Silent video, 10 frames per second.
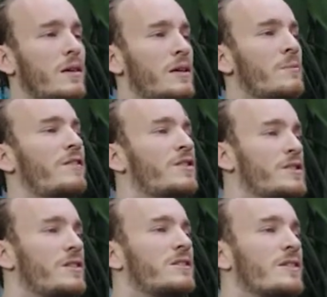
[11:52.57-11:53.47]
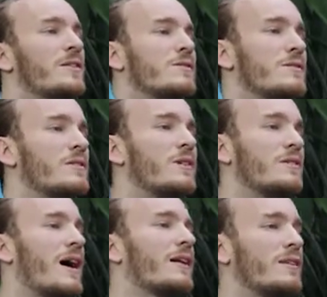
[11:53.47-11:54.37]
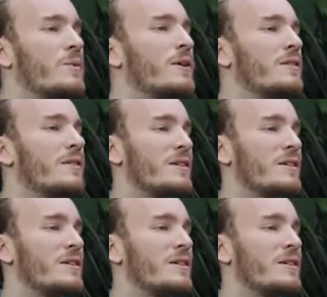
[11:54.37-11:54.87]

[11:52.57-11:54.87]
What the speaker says: in my vision, it sounds exactly like